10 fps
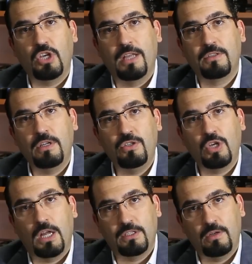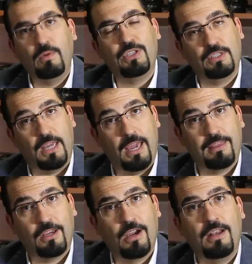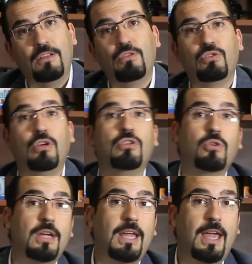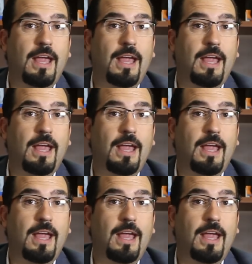Johnson & Johnson, which is Ethicon Endosurgery,